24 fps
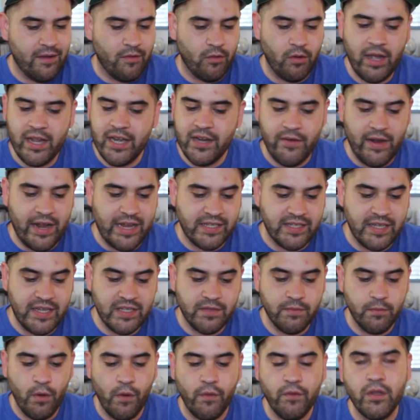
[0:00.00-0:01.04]
Well, anyways,
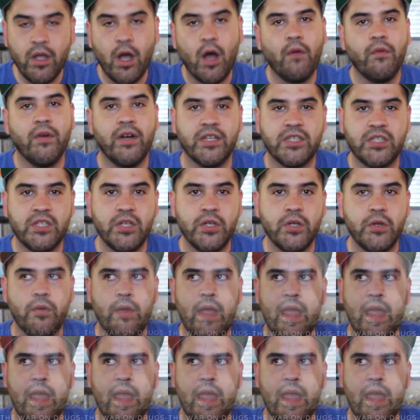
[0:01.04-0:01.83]
he's moved over to